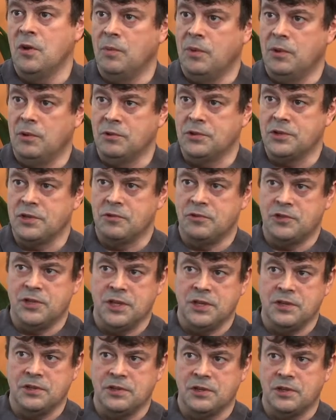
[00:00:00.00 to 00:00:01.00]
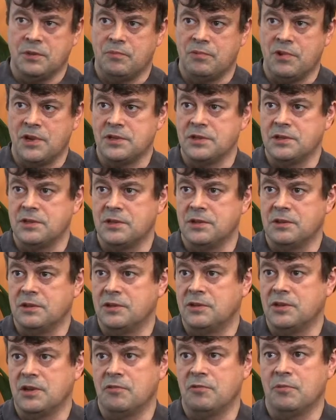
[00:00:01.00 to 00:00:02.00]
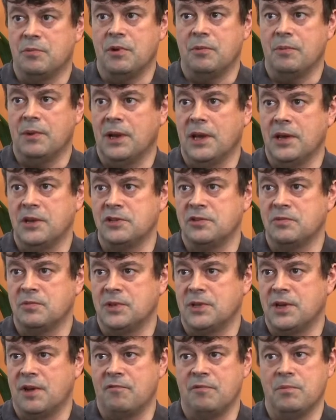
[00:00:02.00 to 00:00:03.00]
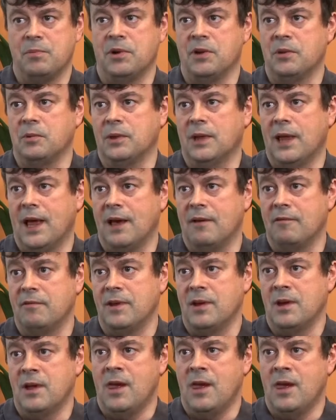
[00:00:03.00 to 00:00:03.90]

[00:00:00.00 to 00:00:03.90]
but also genes that are present in the general population, which everybody will have,